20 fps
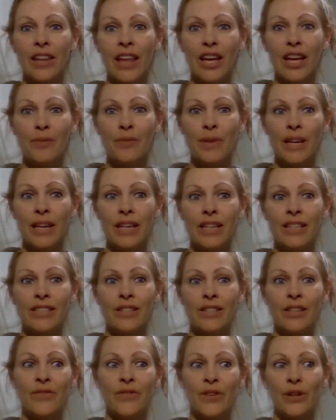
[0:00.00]
of led me
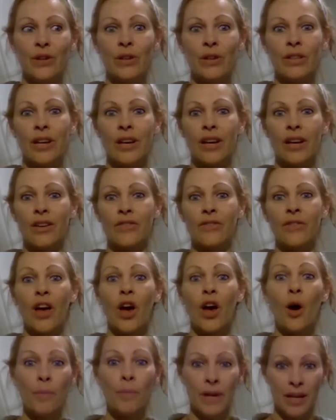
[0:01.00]
into the field of
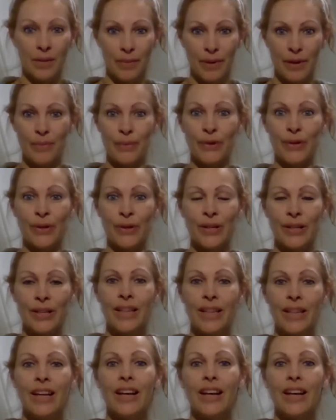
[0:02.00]
helping people.